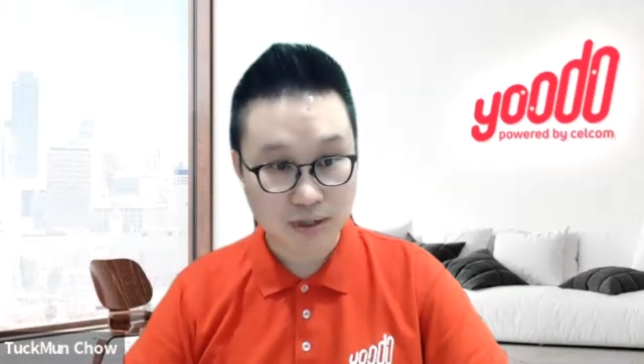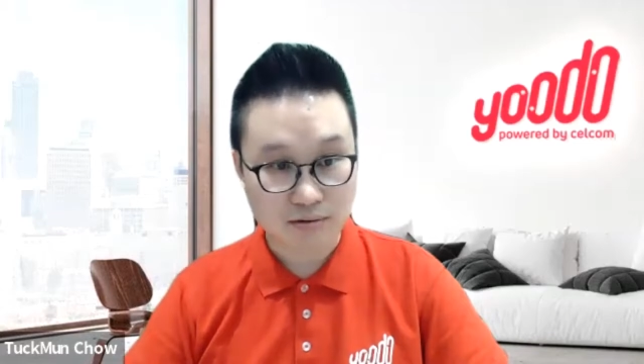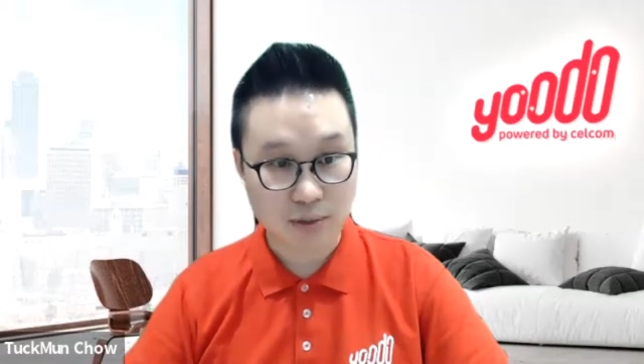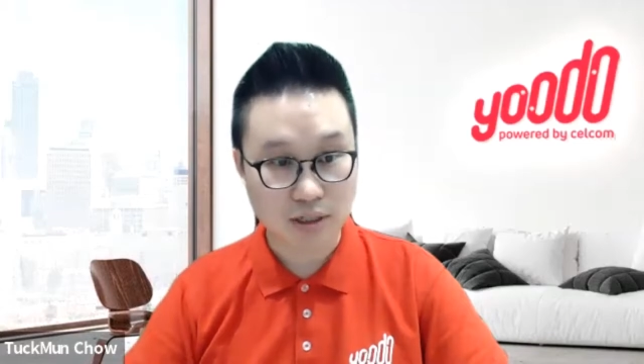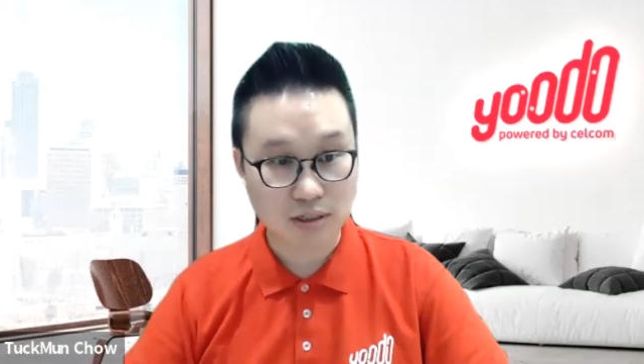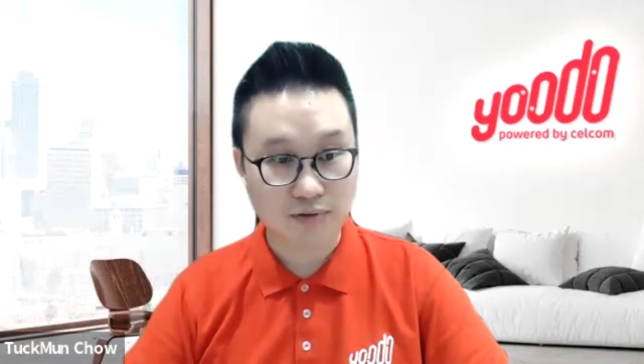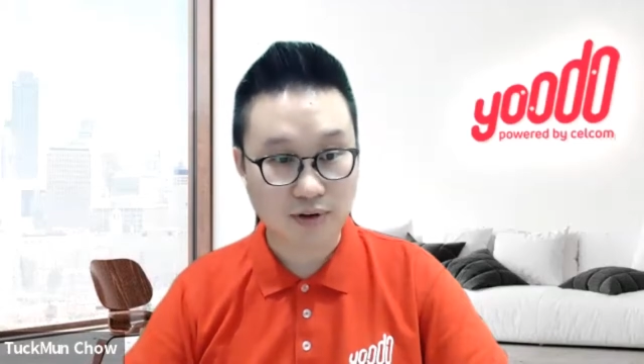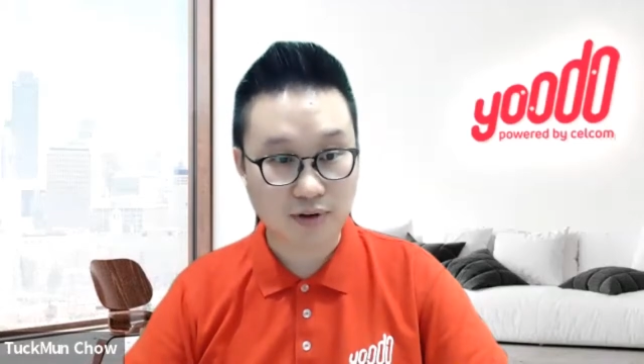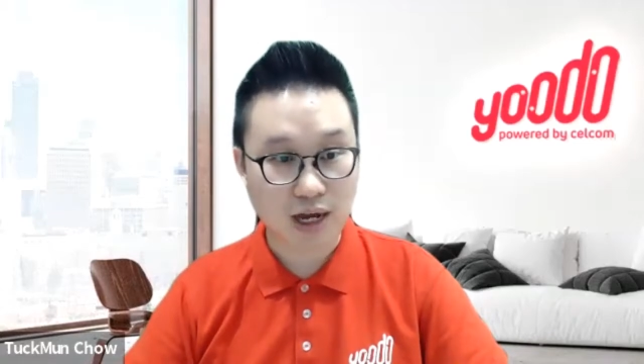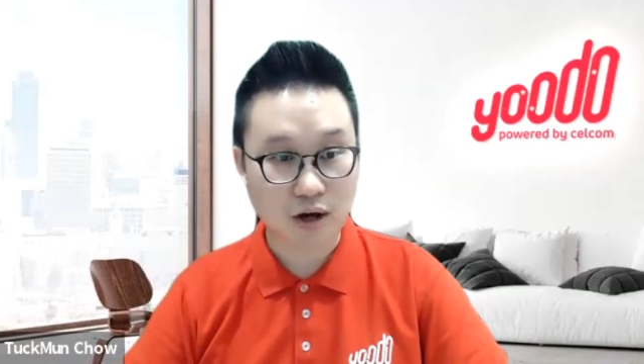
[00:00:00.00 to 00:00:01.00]
right, because of
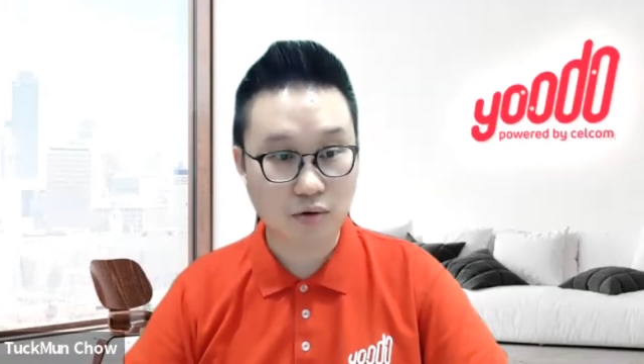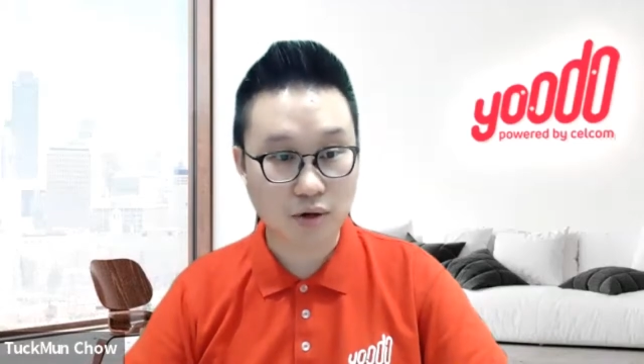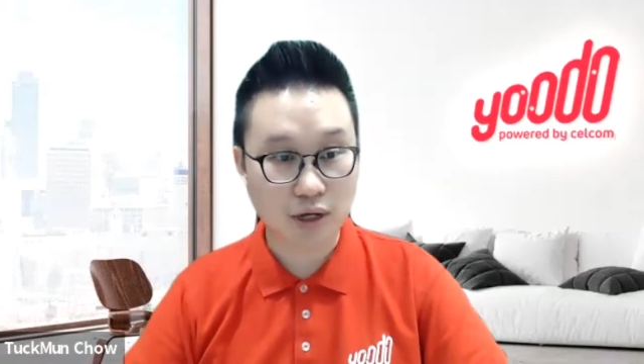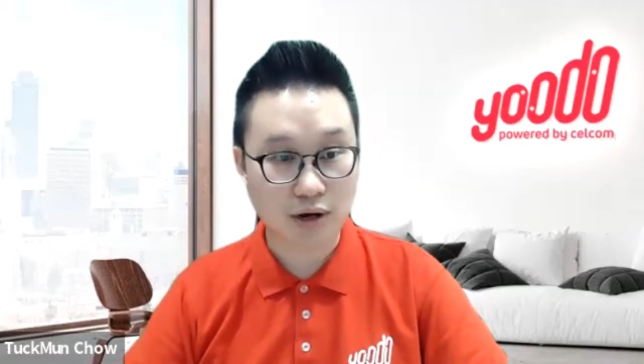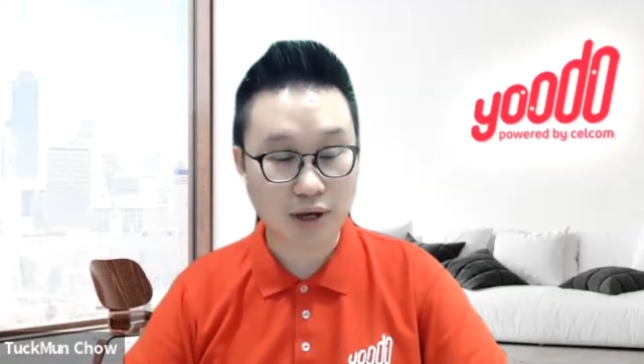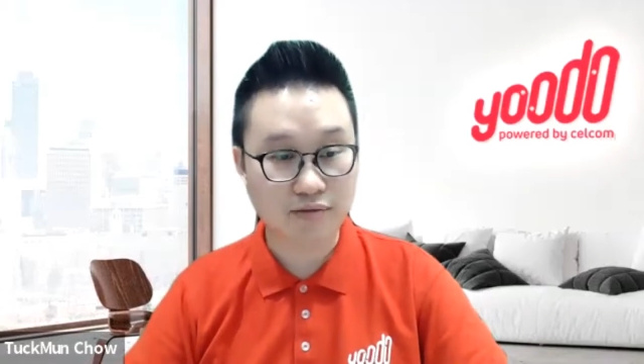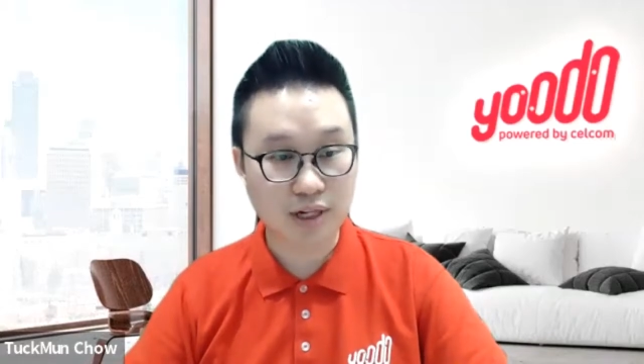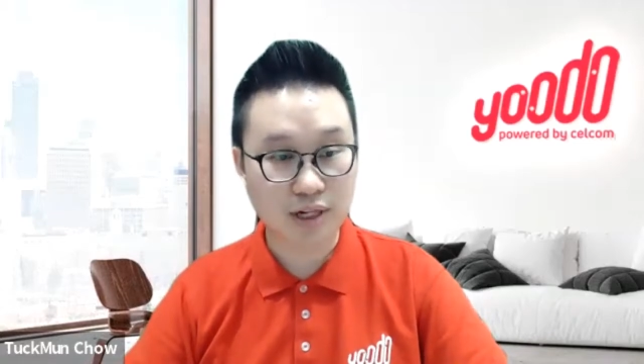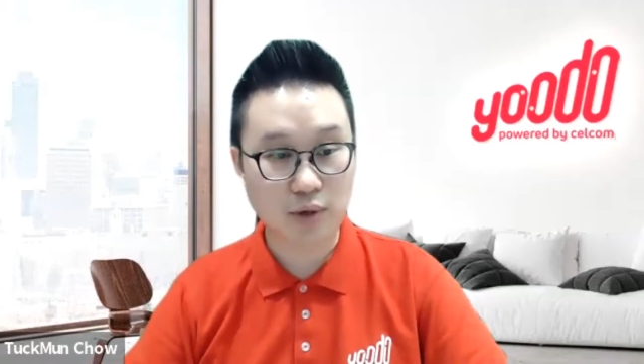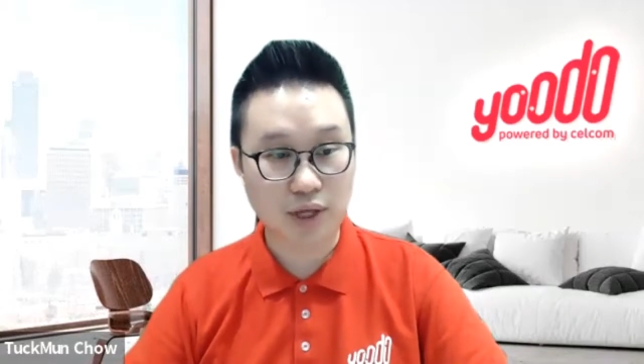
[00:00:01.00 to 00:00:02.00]
how
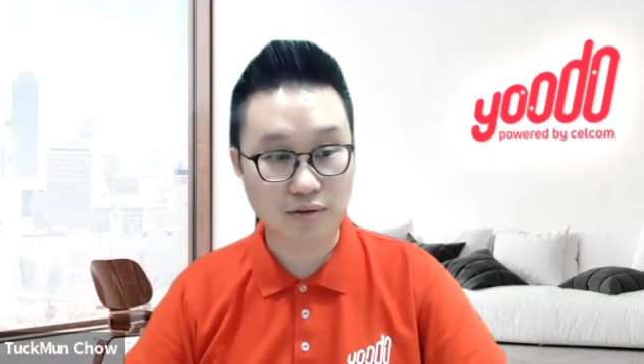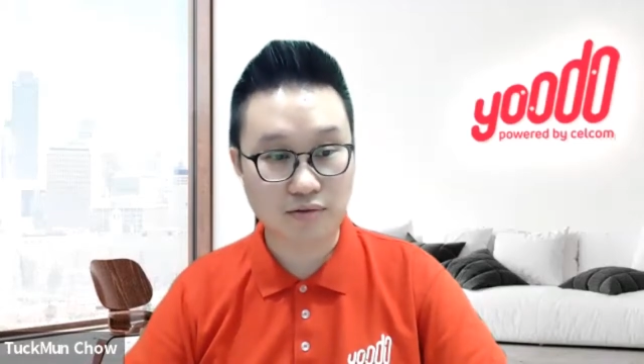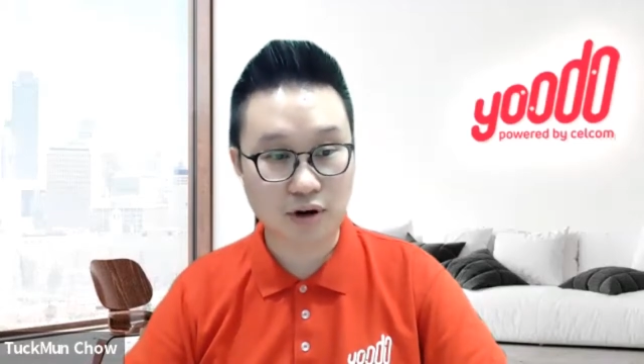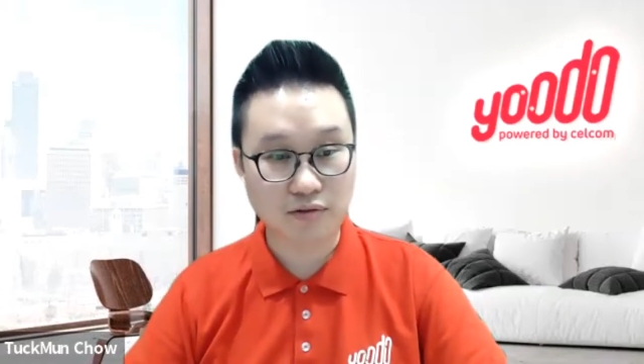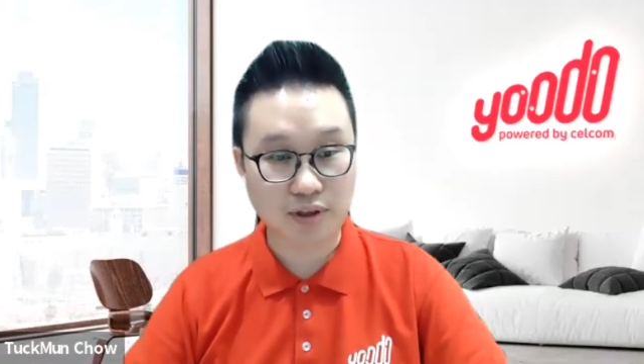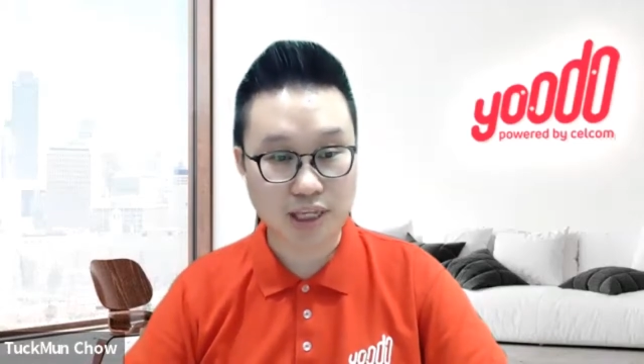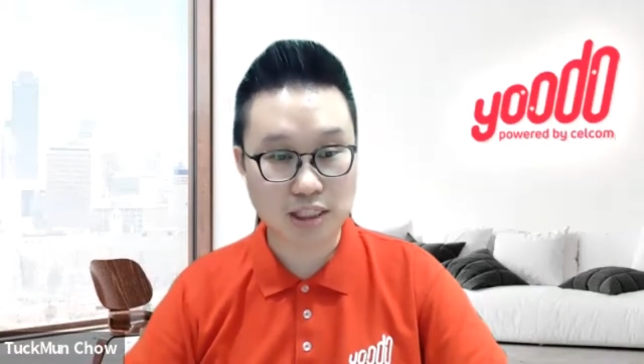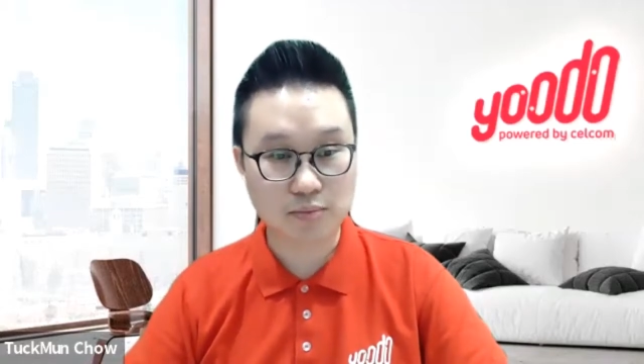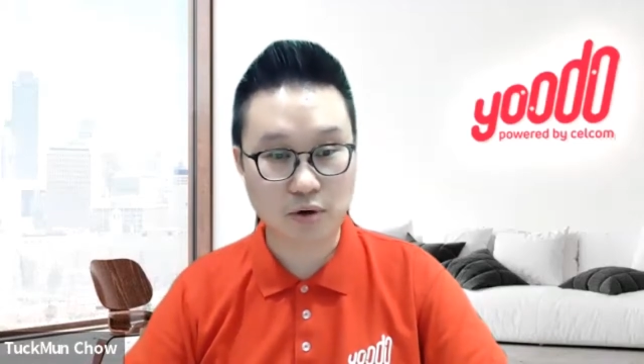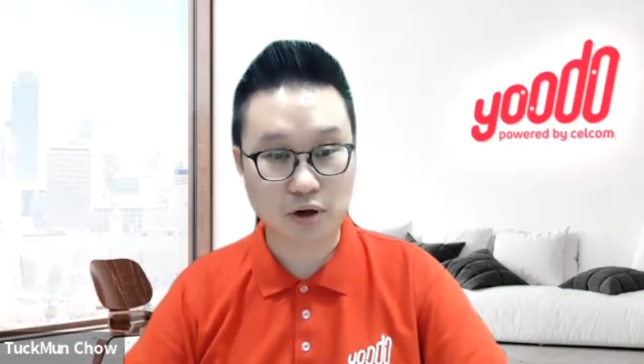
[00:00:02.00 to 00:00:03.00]
heavily we involve in
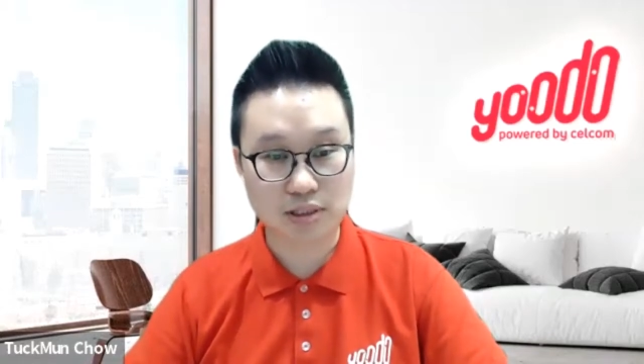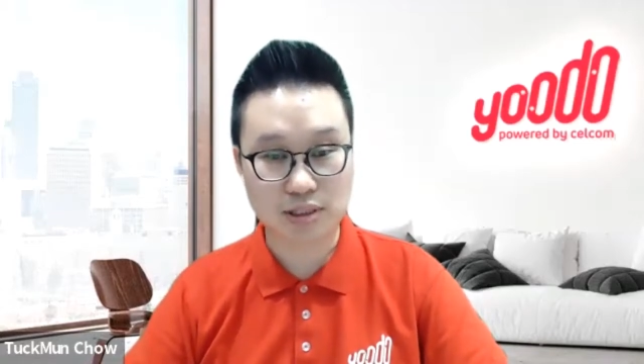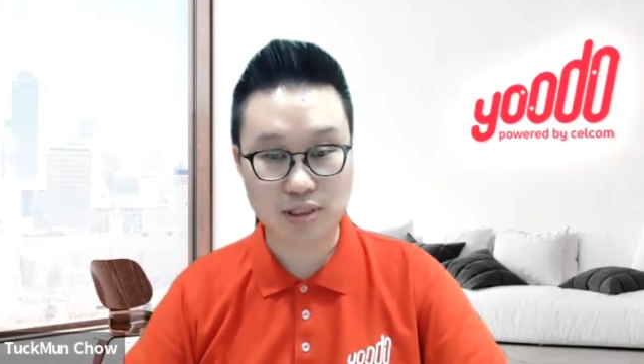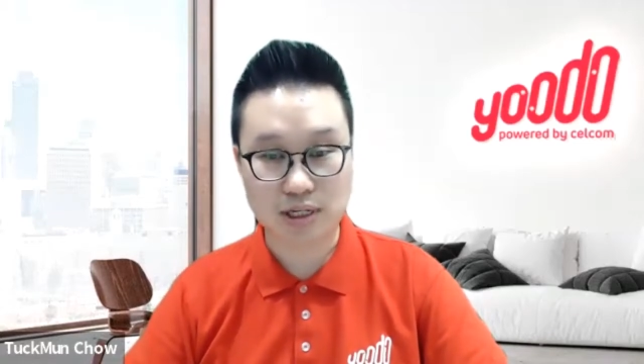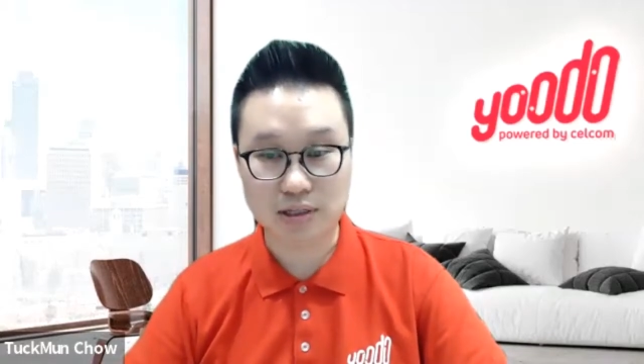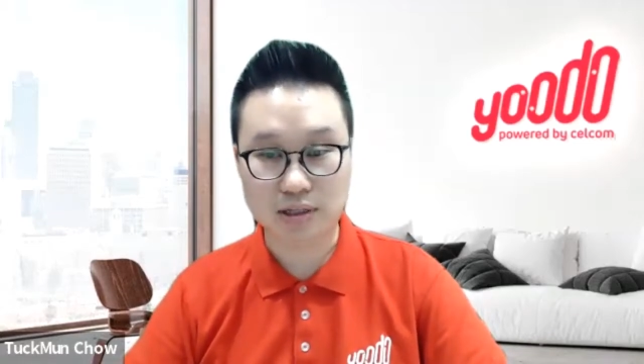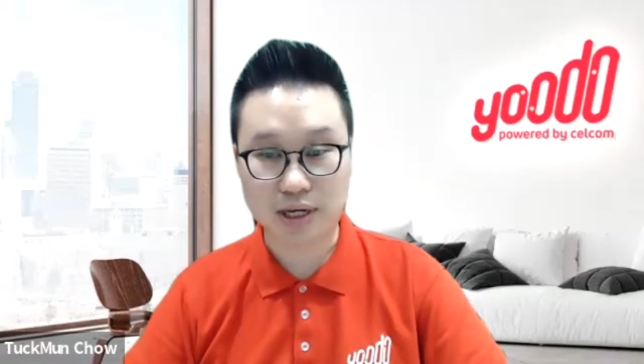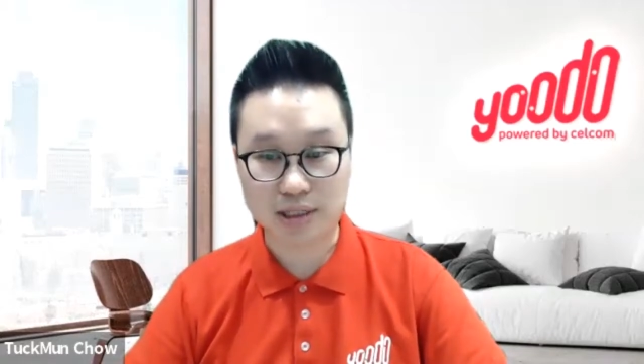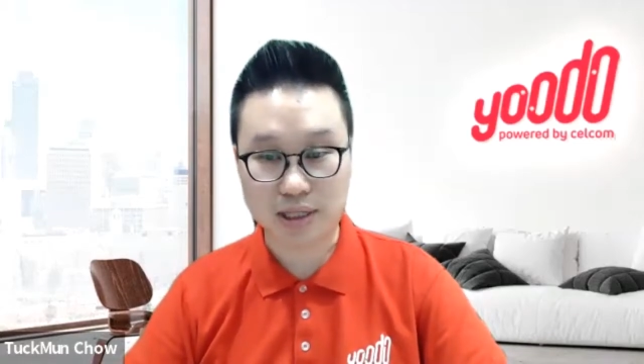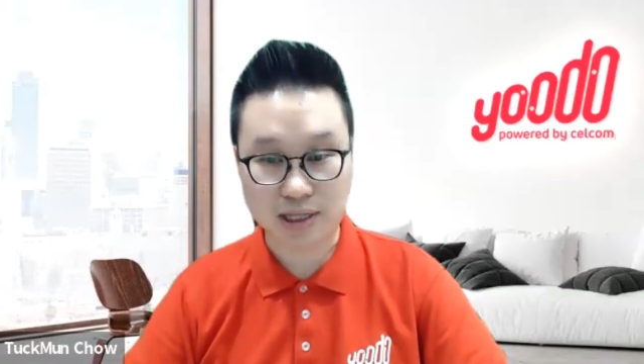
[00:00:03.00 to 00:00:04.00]
esports,
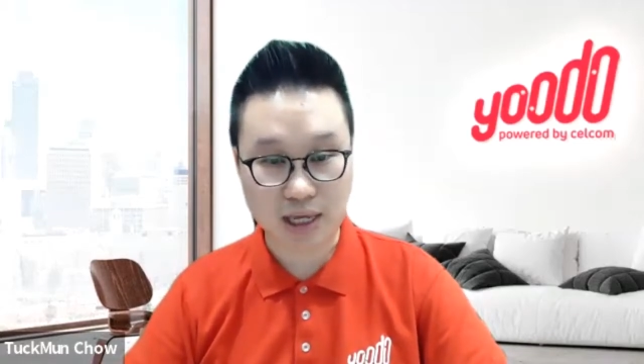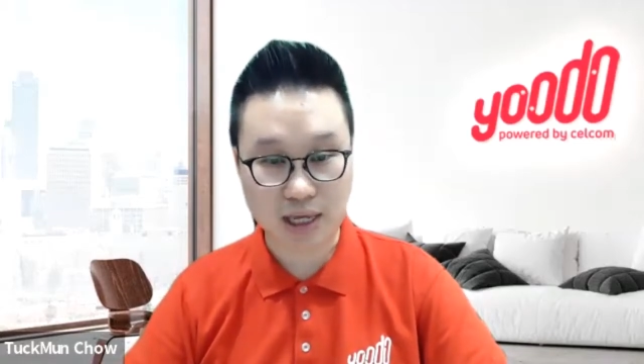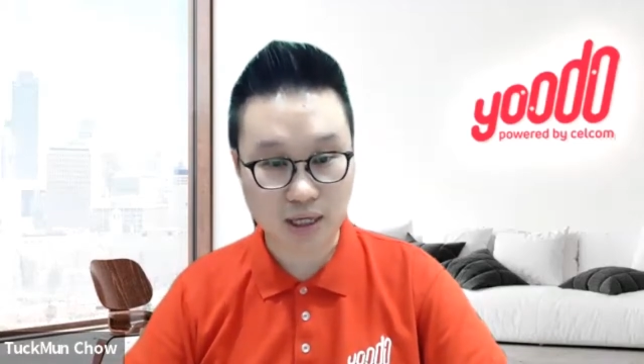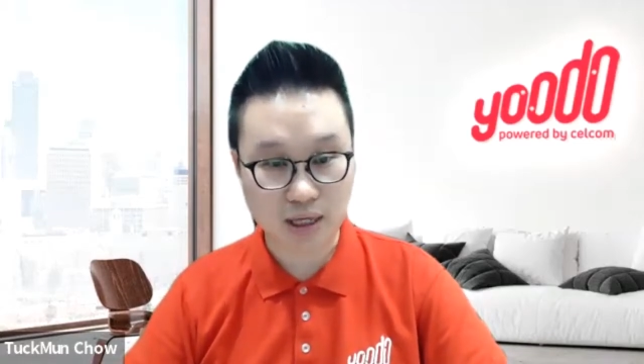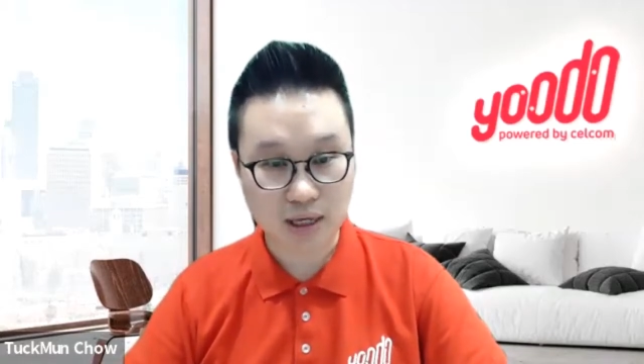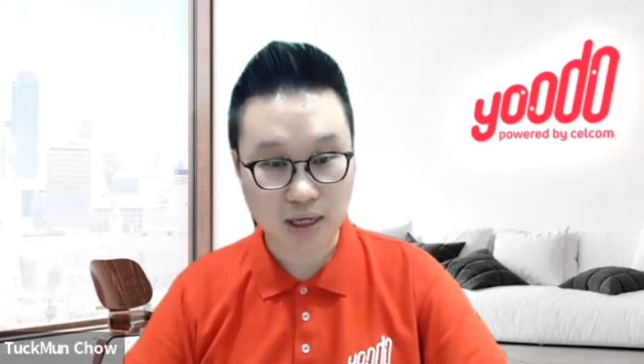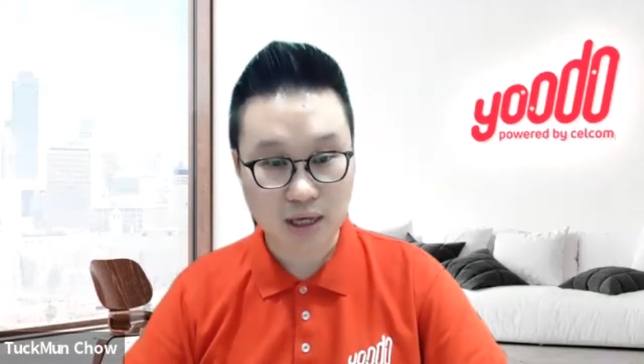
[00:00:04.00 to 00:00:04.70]
and gaming.